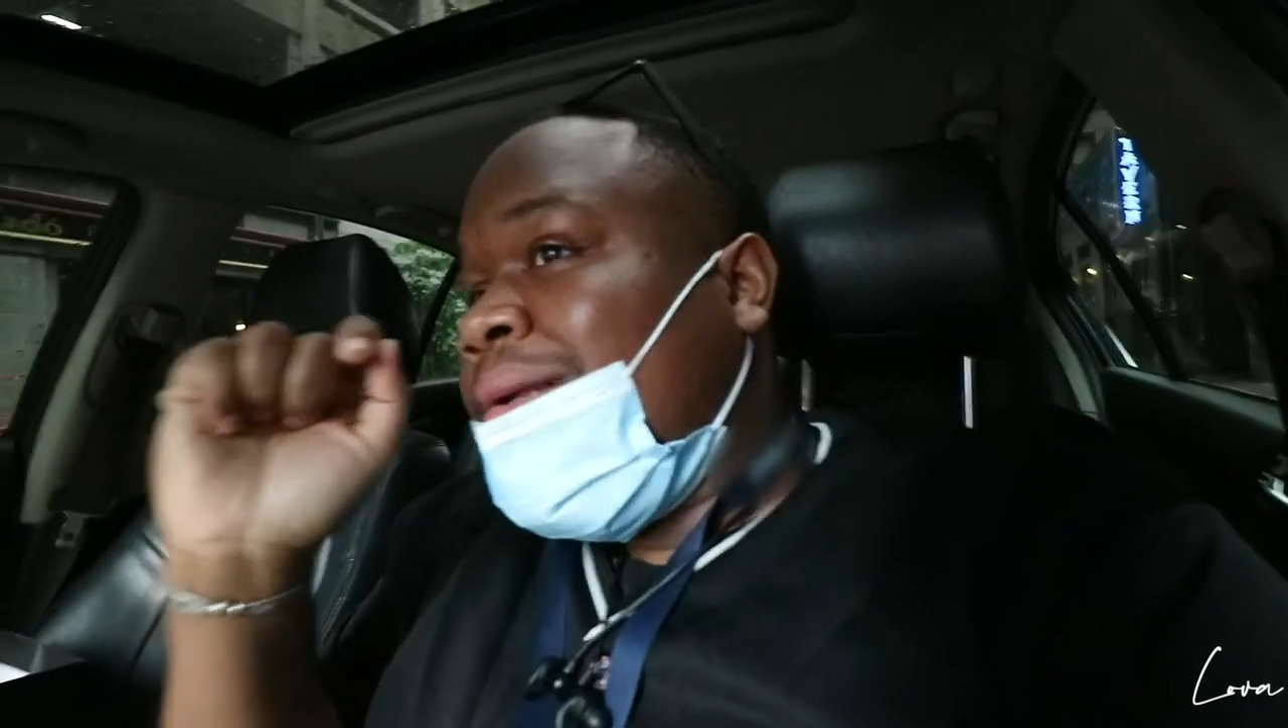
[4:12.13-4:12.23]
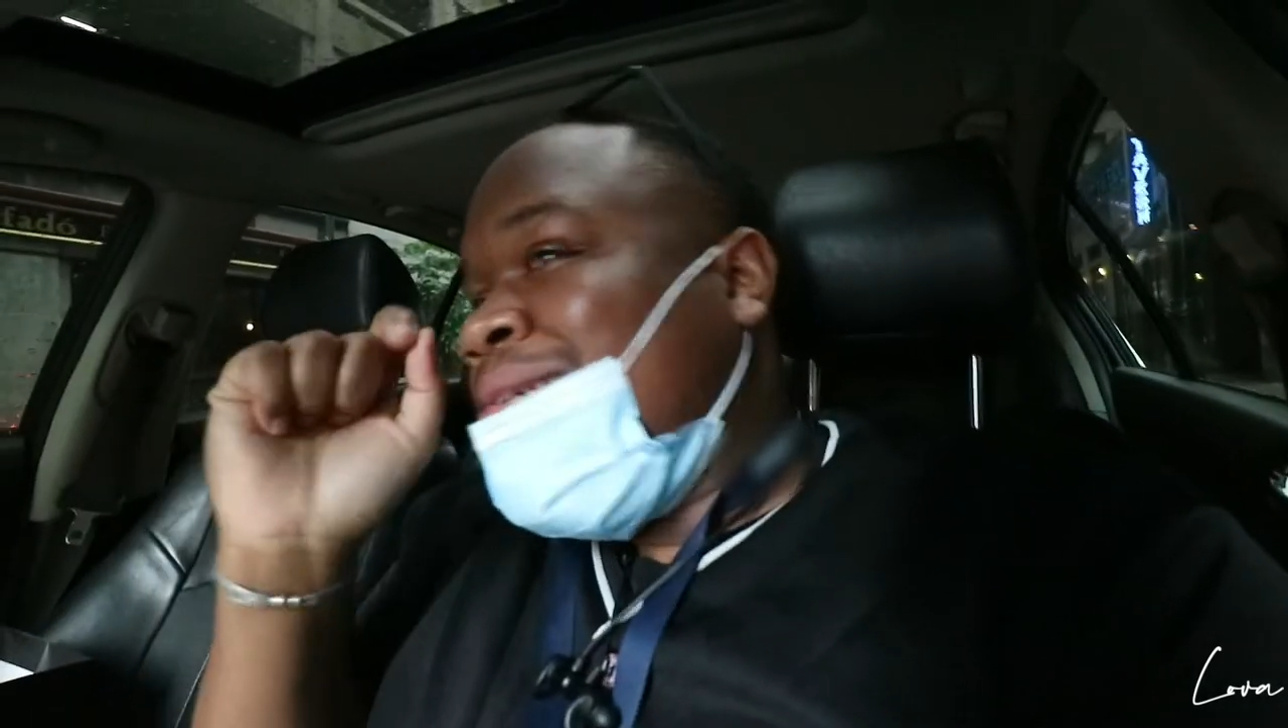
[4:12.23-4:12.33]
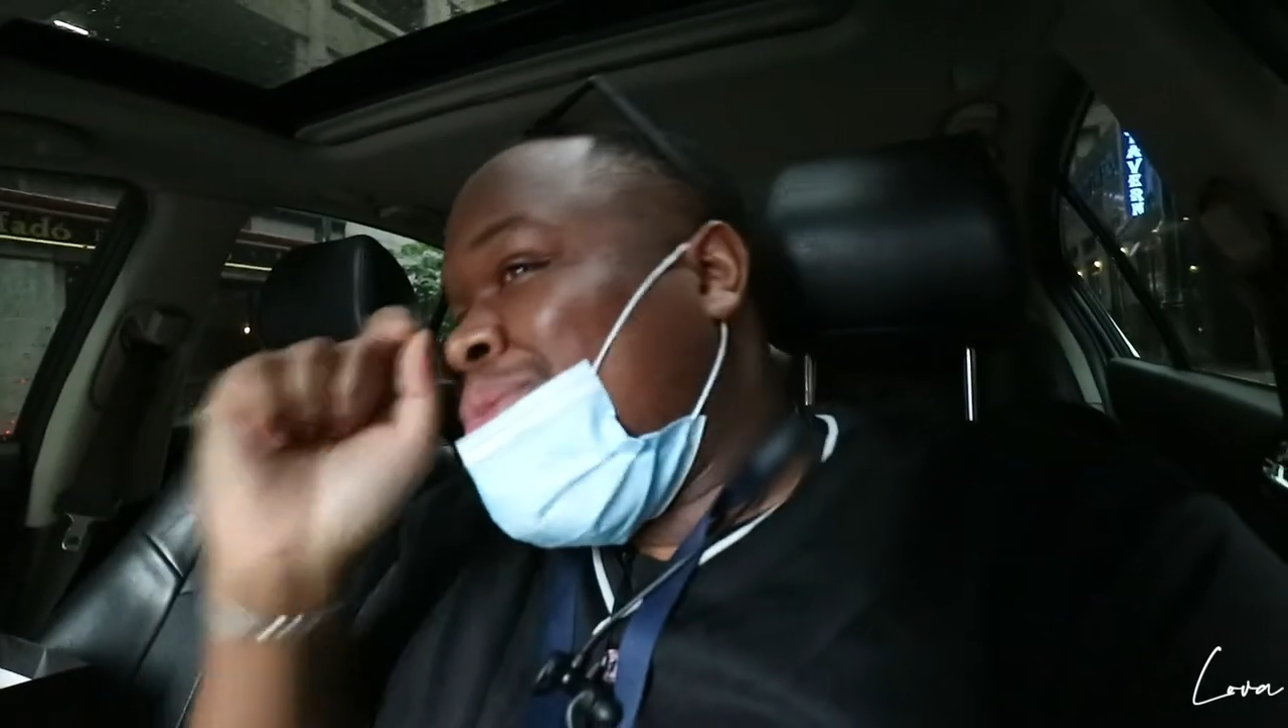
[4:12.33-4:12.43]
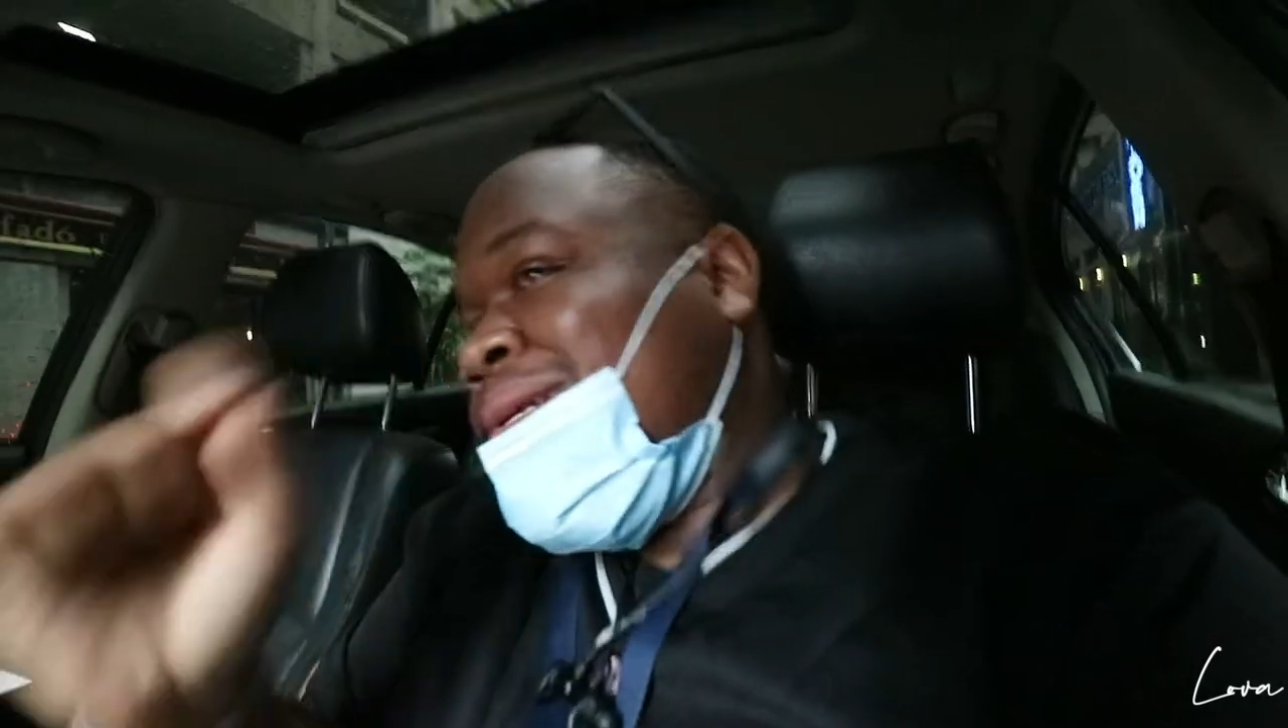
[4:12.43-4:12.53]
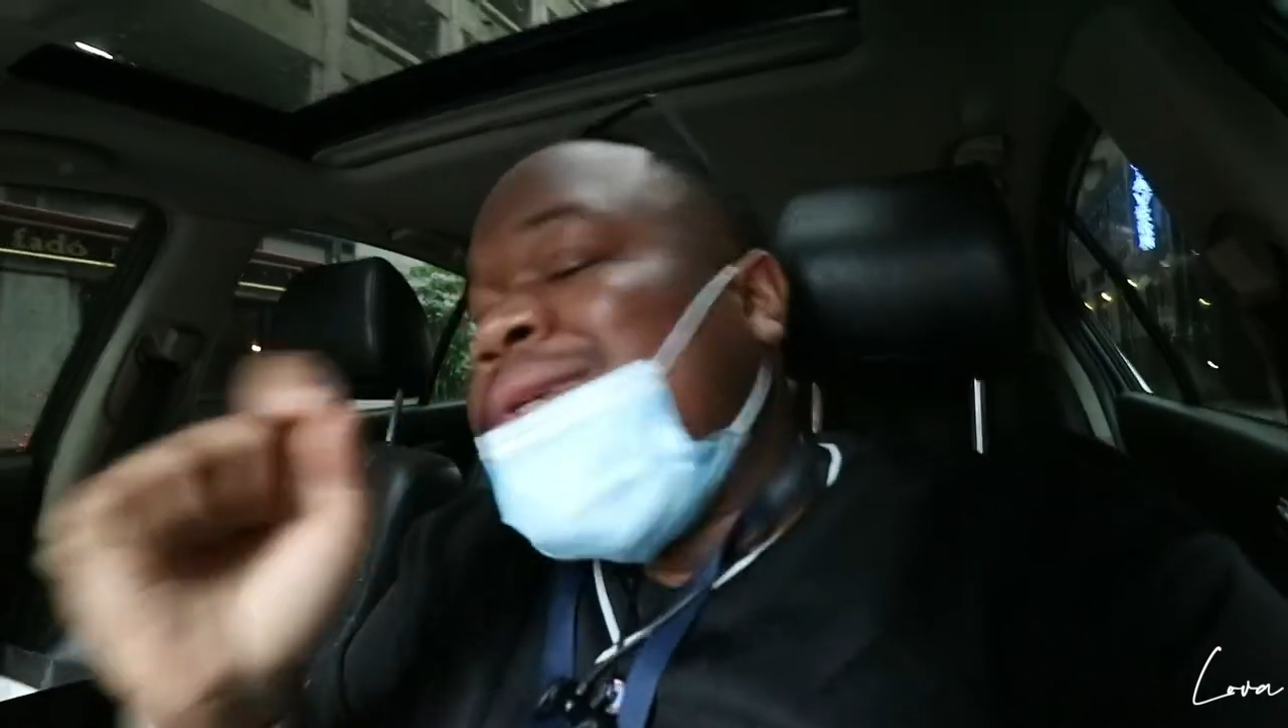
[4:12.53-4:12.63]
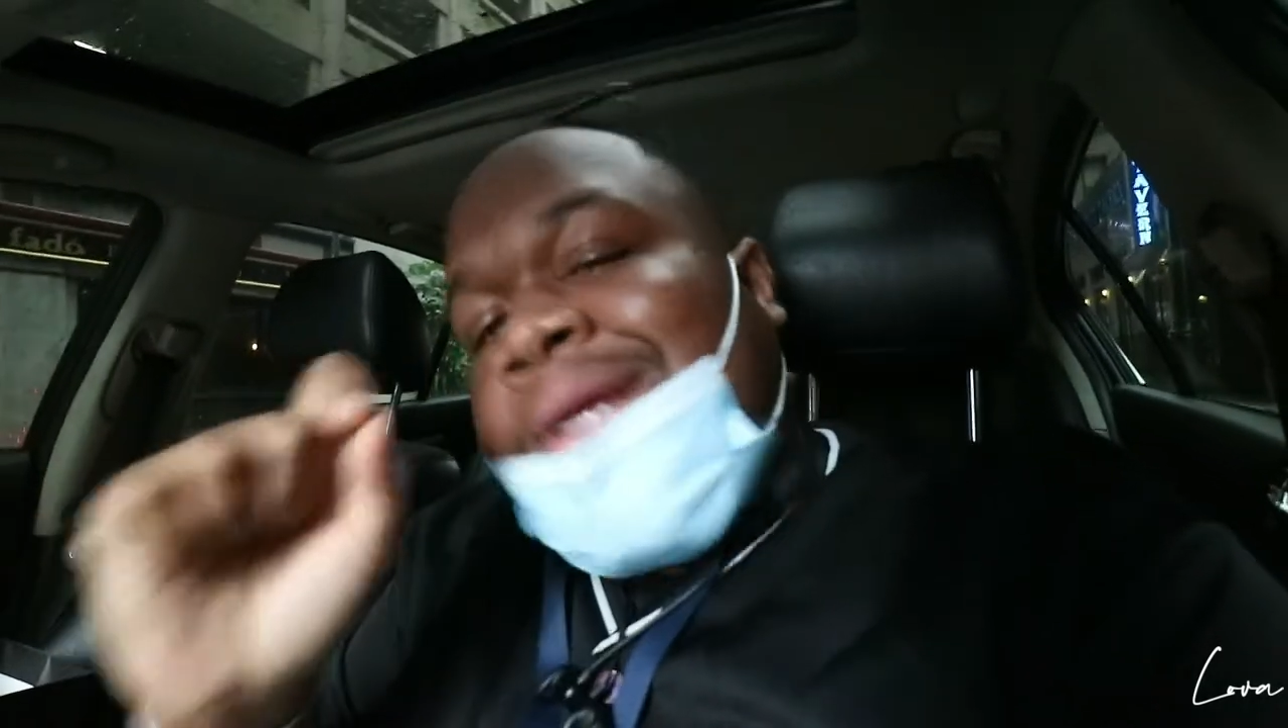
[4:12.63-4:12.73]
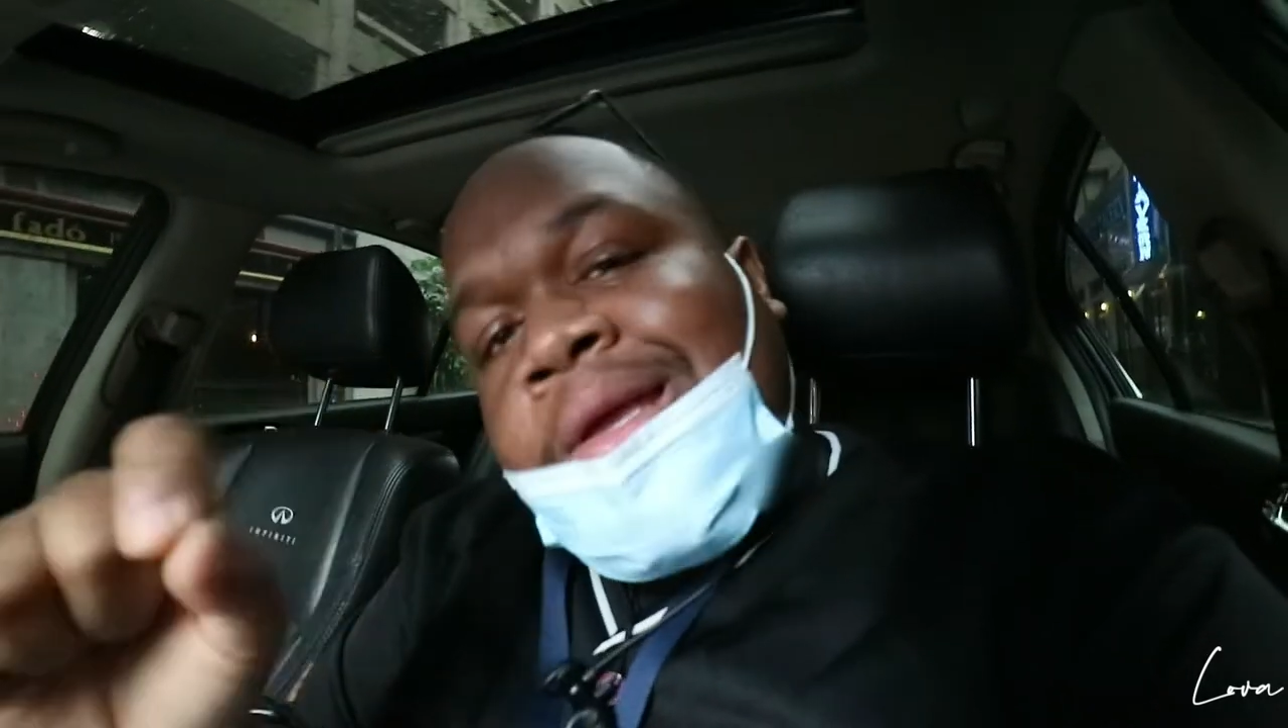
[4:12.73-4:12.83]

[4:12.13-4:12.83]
let's wait till I